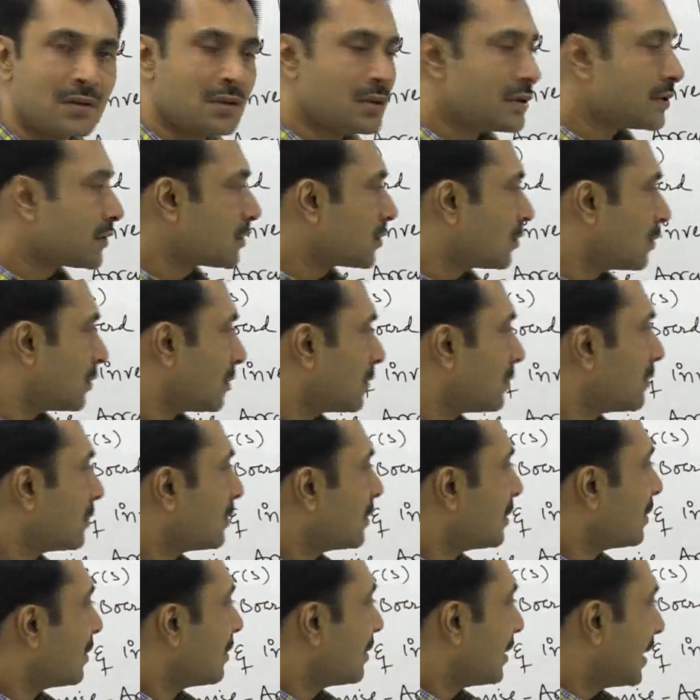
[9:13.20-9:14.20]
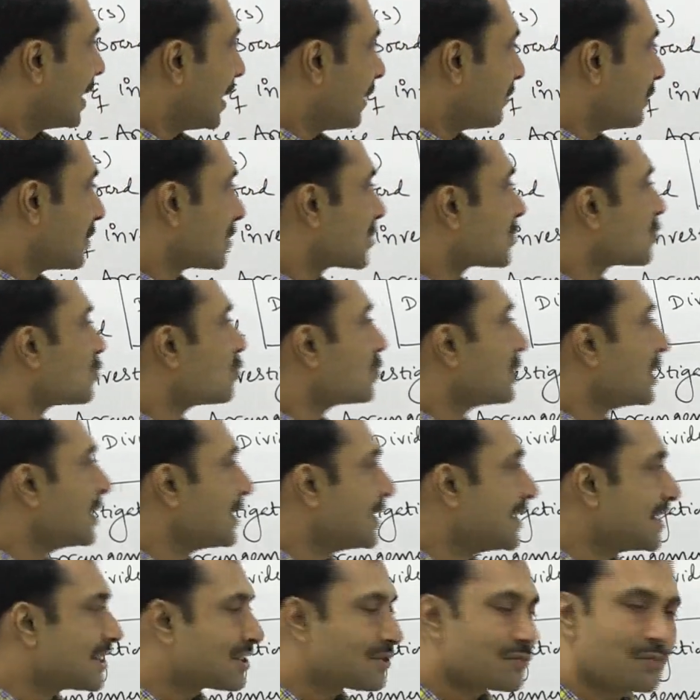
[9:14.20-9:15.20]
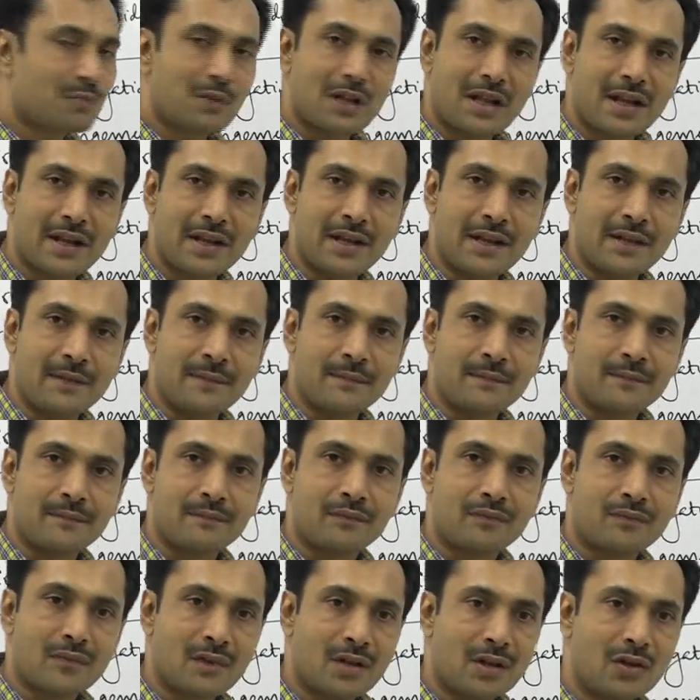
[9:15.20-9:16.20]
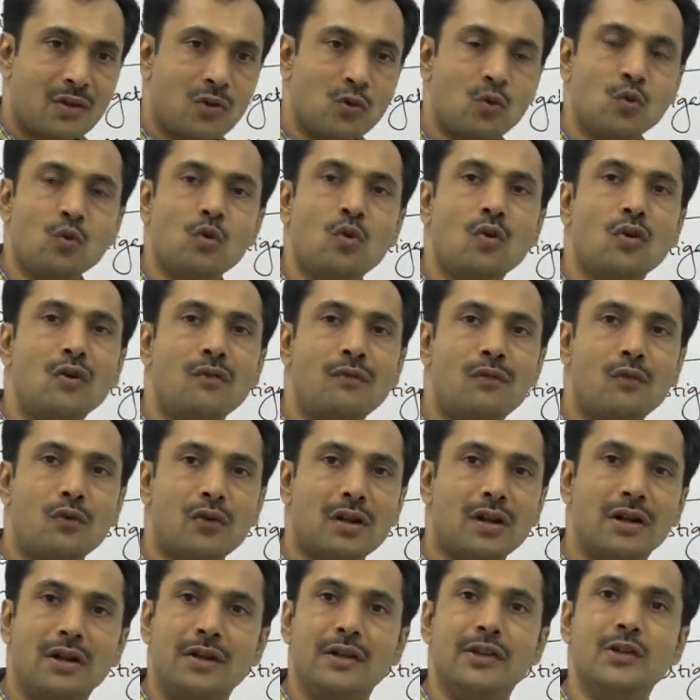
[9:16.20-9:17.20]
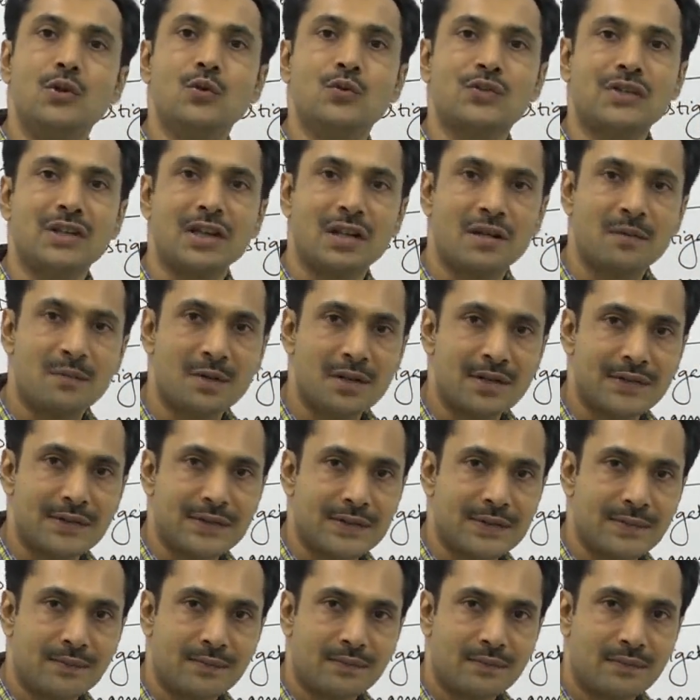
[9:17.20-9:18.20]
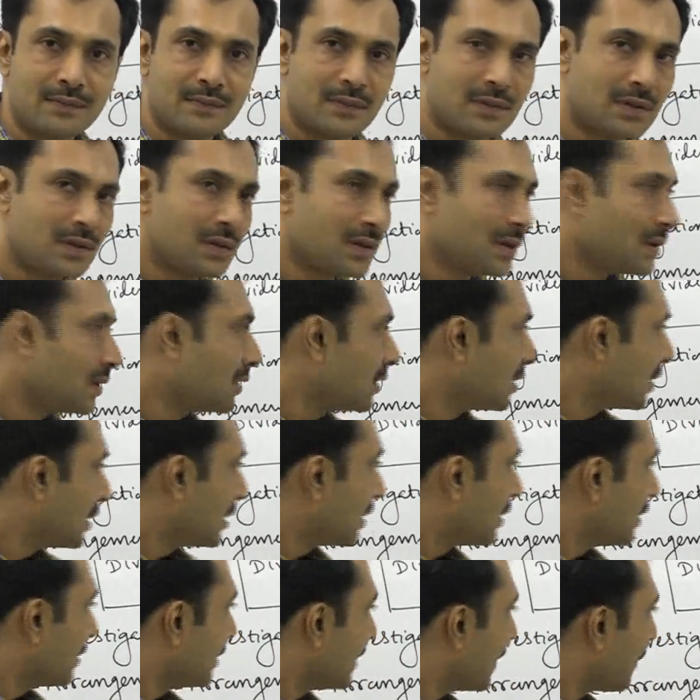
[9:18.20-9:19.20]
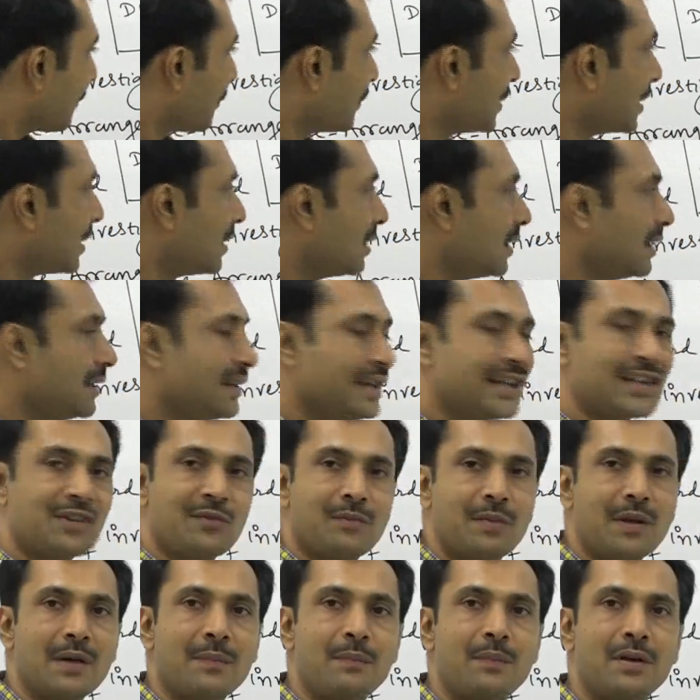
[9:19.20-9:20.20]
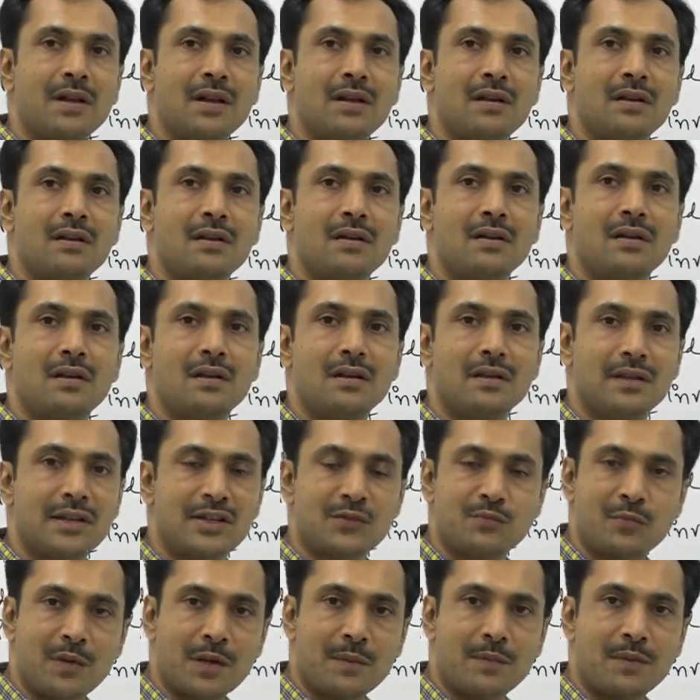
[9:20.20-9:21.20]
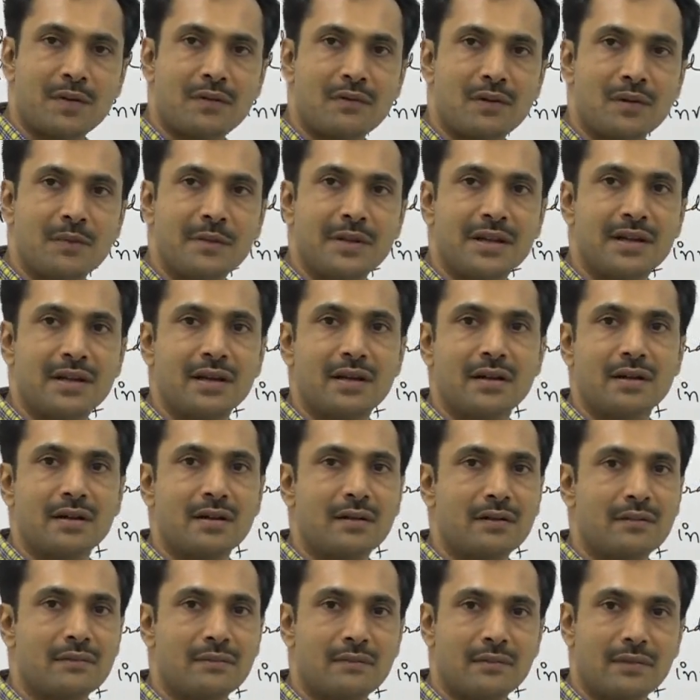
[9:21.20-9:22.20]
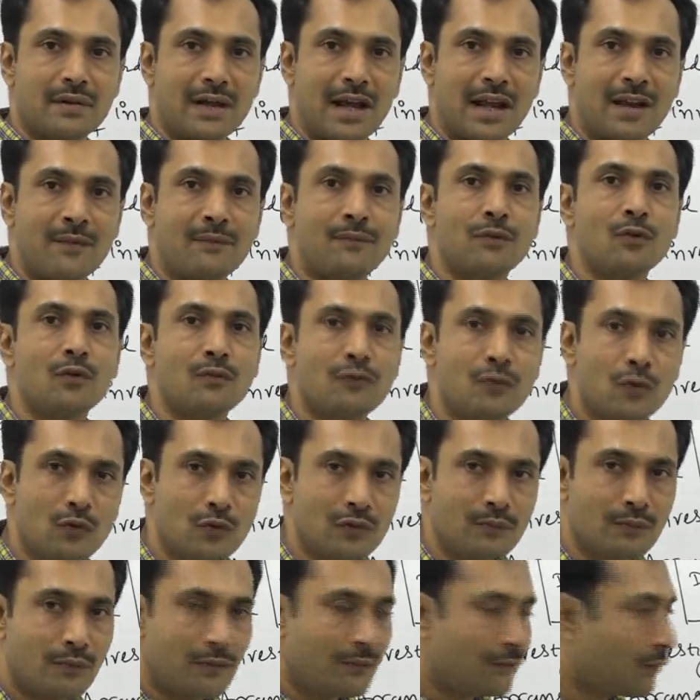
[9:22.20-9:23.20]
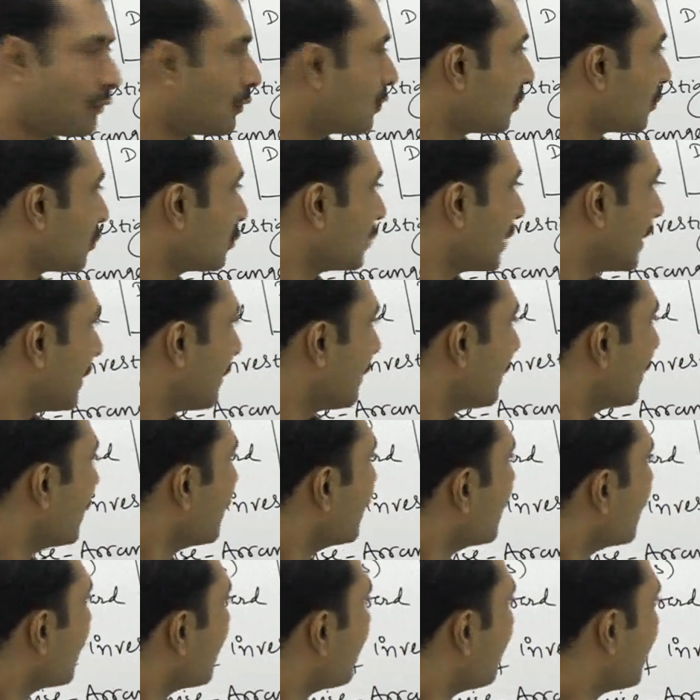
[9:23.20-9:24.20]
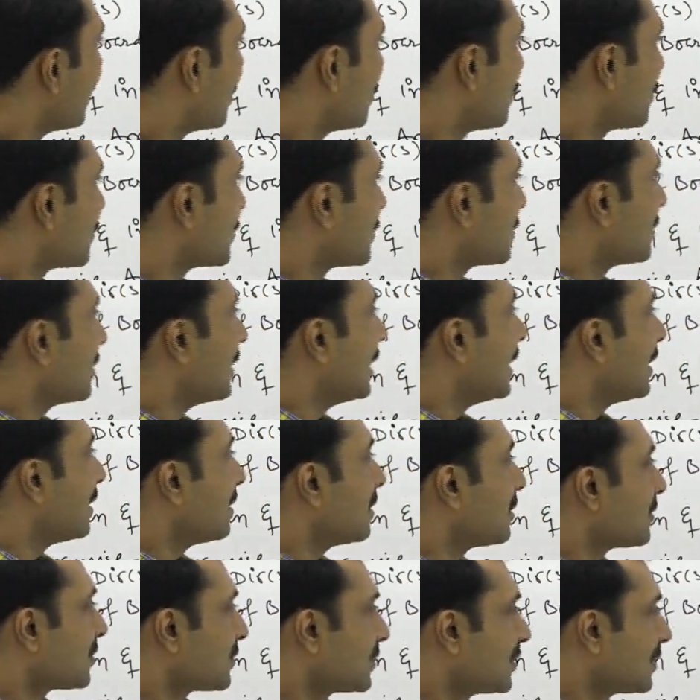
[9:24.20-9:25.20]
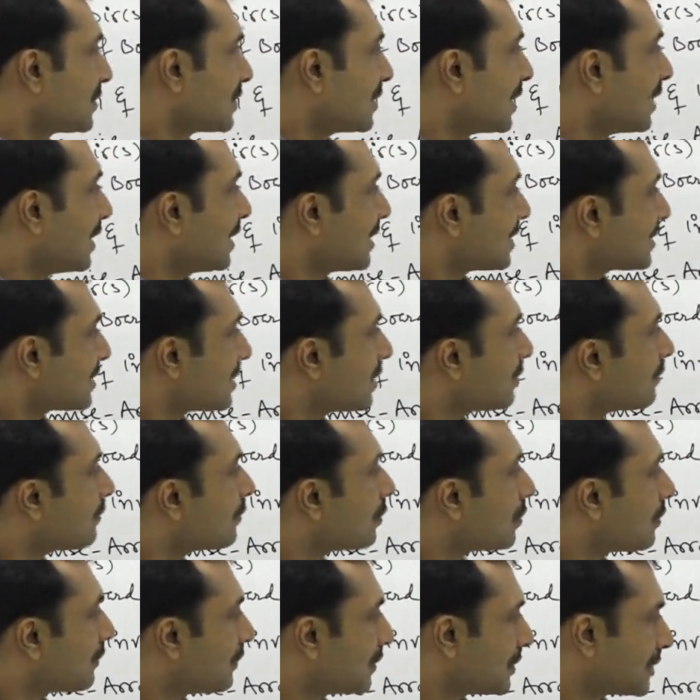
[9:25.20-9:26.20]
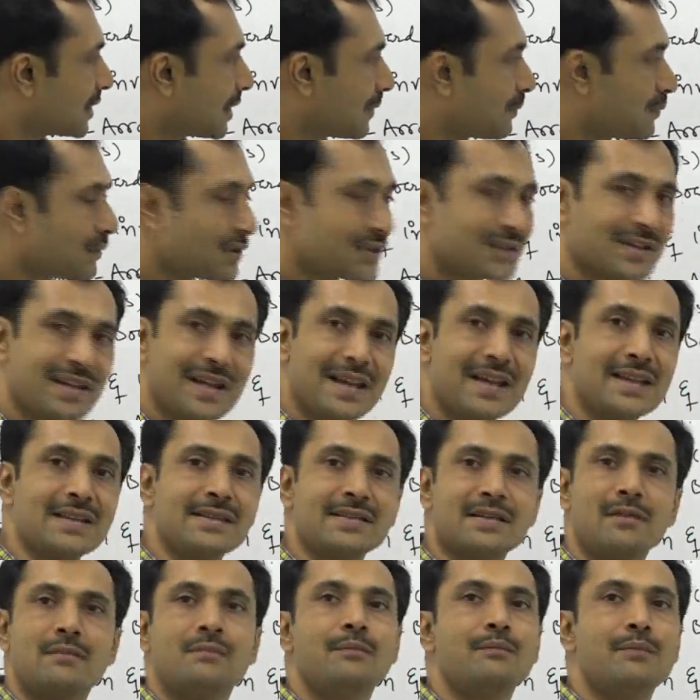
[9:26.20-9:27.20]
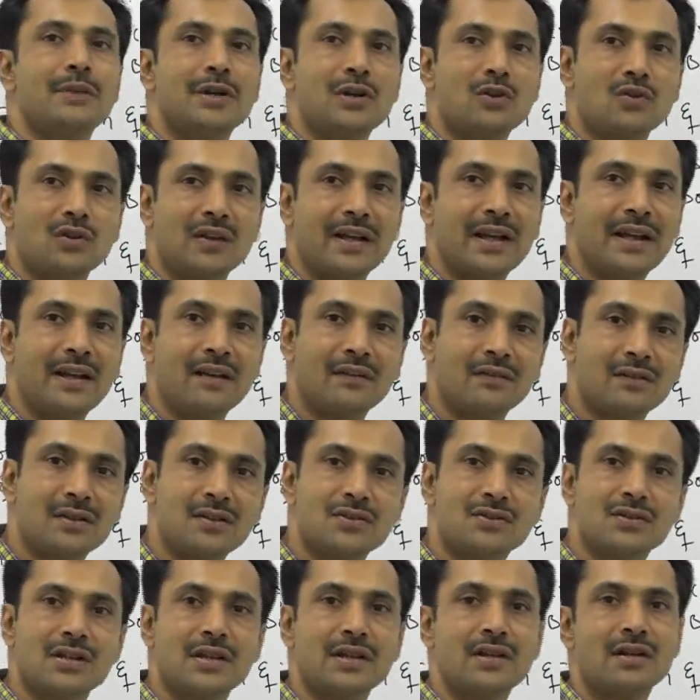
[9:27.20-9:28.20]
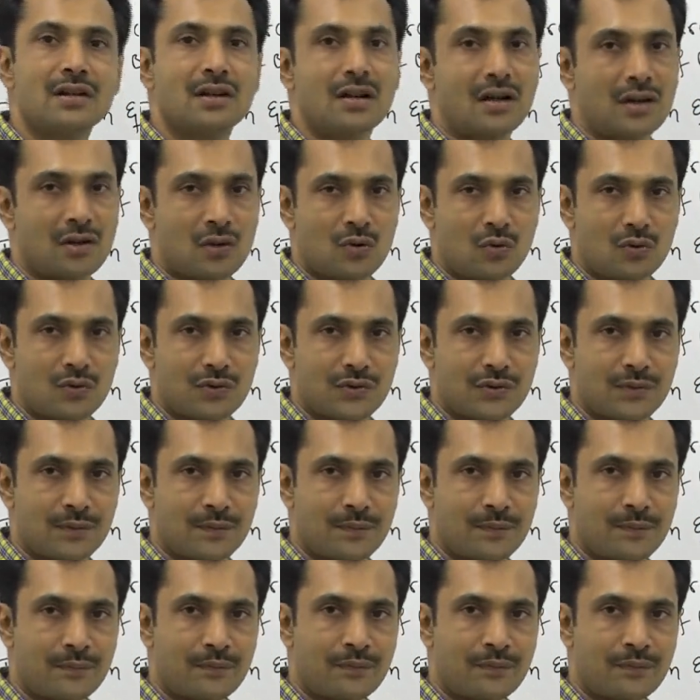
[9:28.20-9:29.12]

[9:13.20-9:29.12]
So if the student is planning to go for a new syllabus, definitely this paper will be the helpful to them, because it consists a less number of chapters as compared to the existing course.